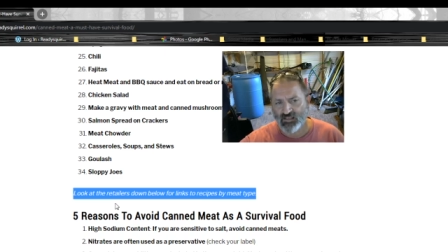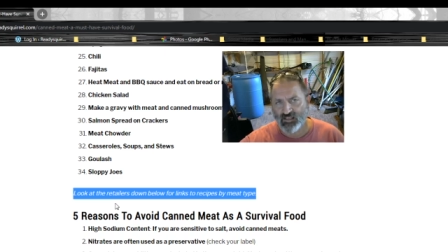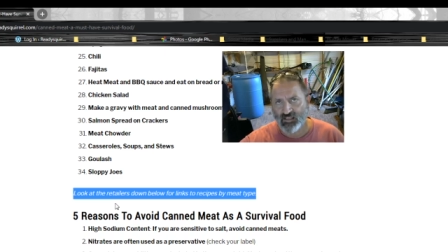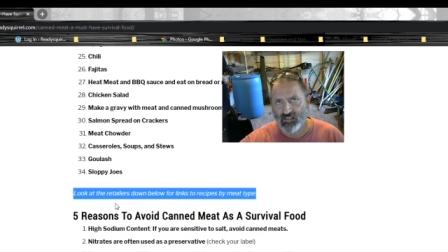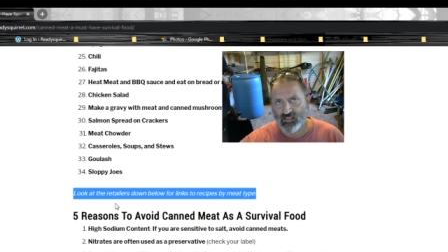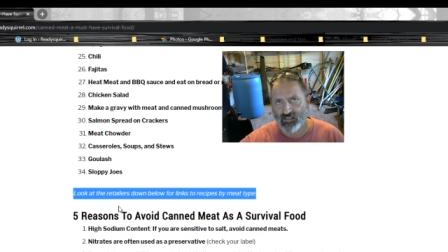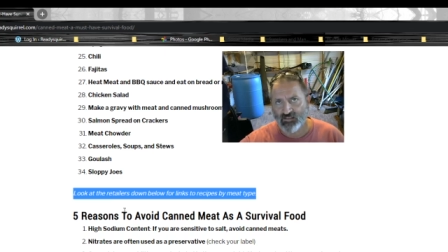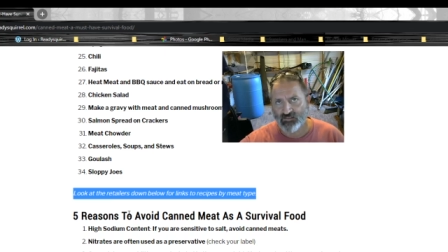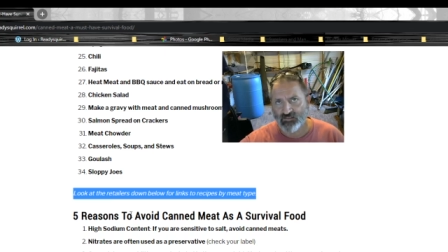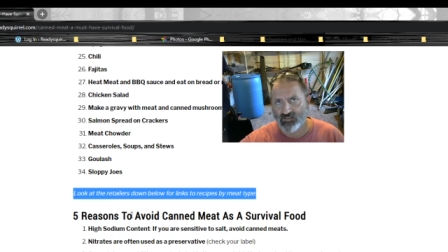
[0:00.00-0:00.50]

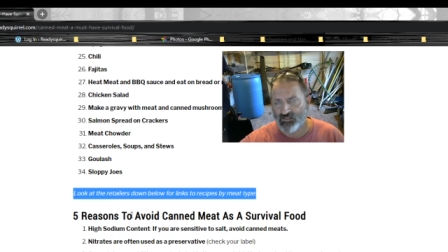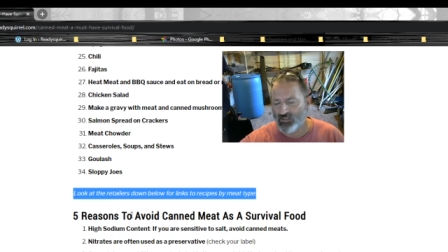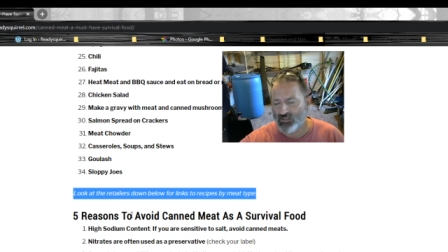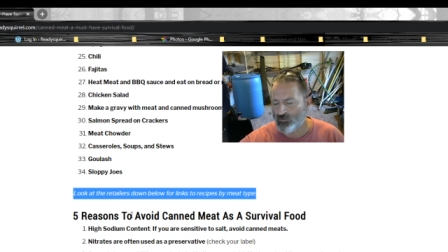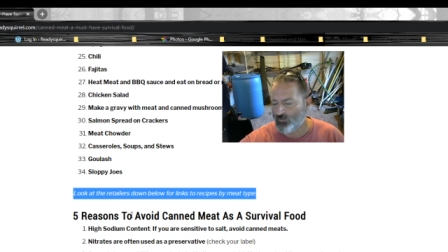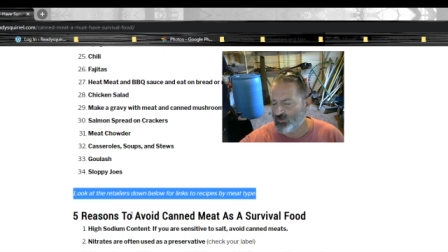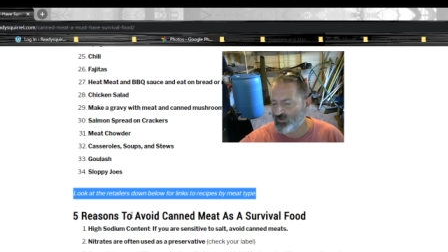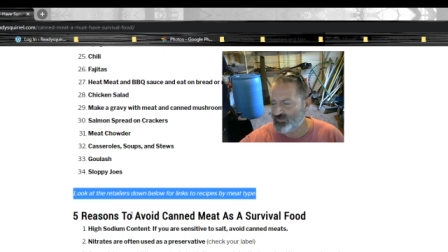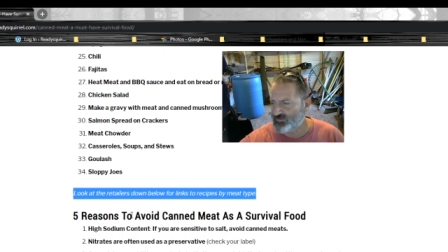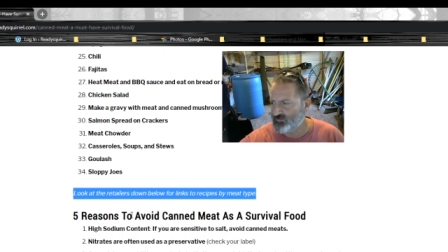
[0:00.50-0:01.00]
and
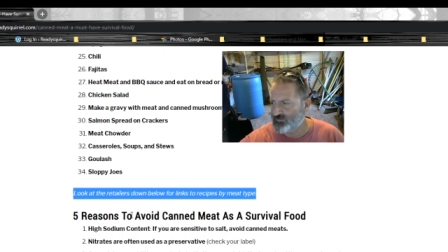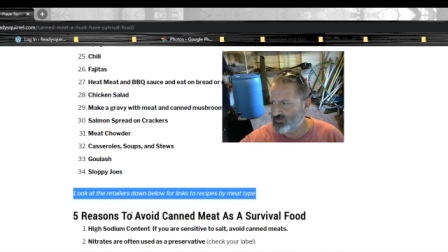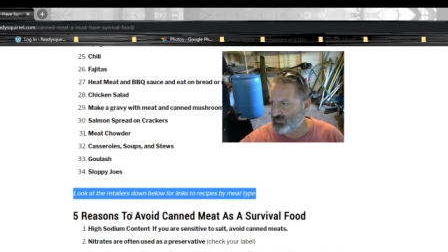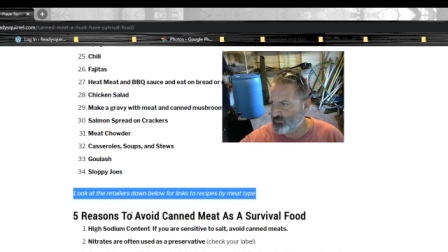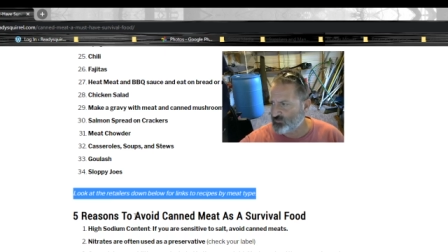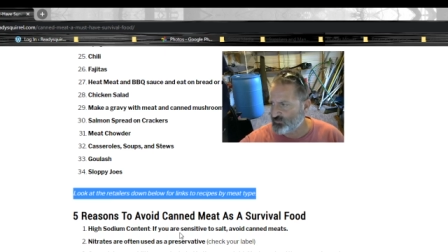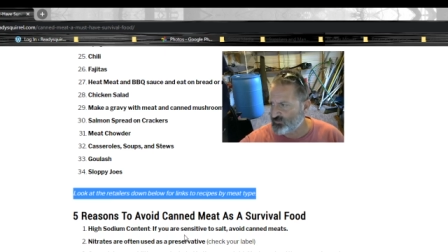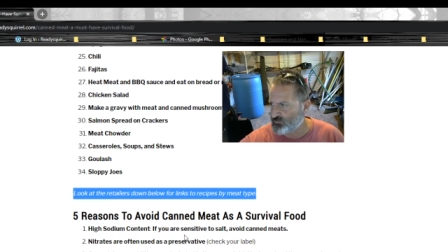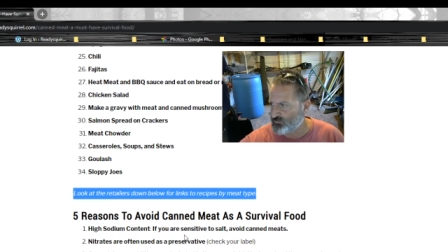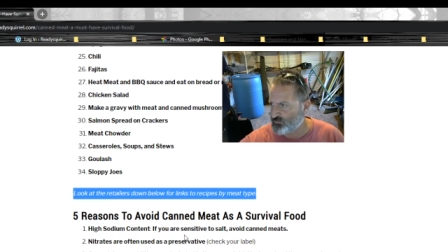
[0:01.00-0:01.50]
another one
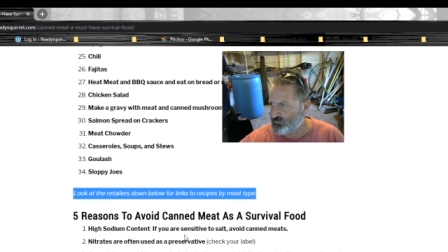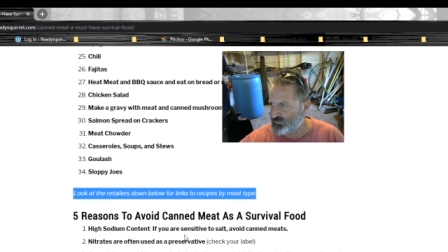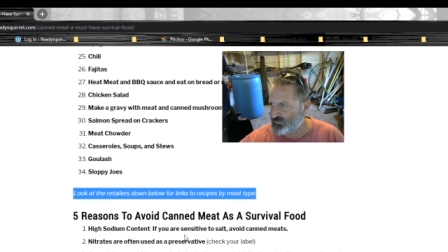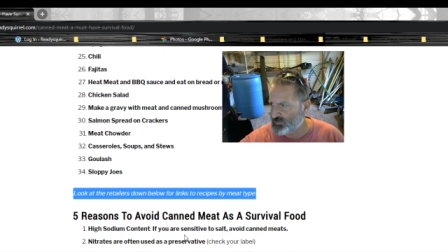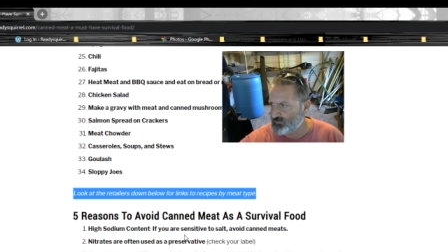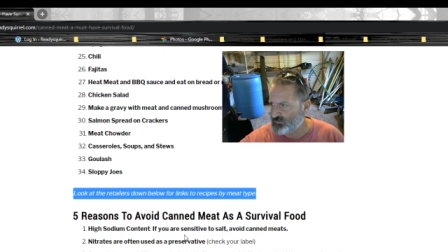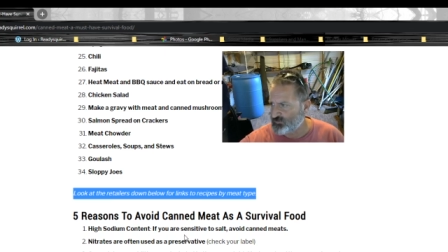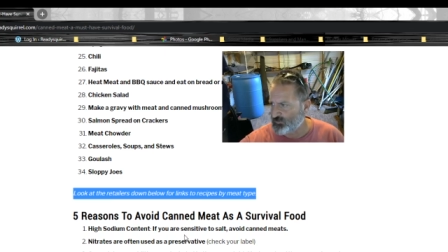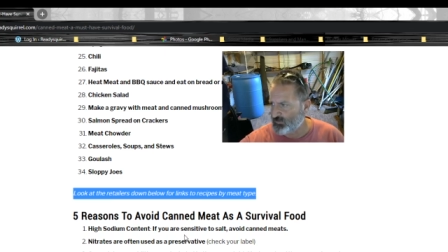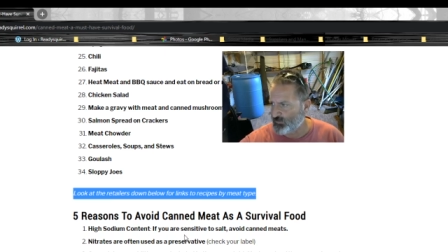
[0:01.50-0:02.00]
that was
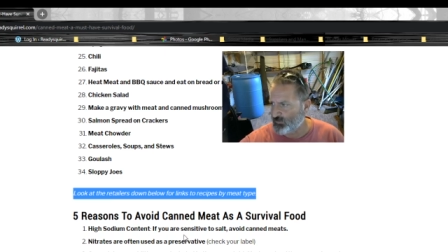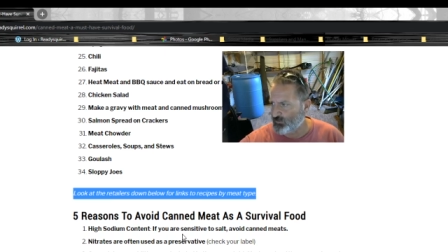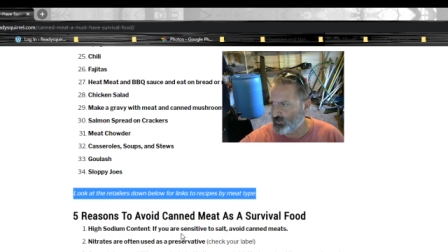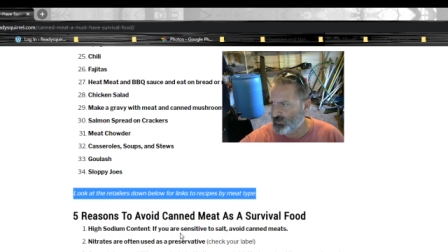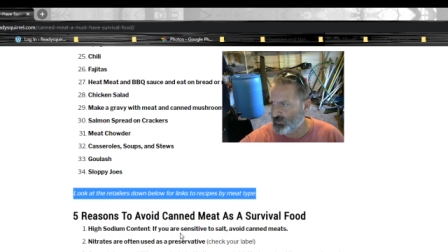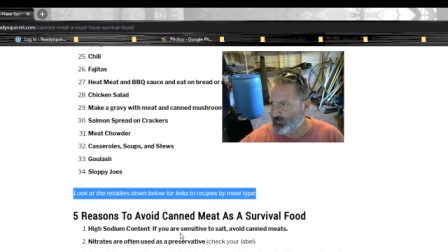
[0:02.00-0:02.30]
seems to be really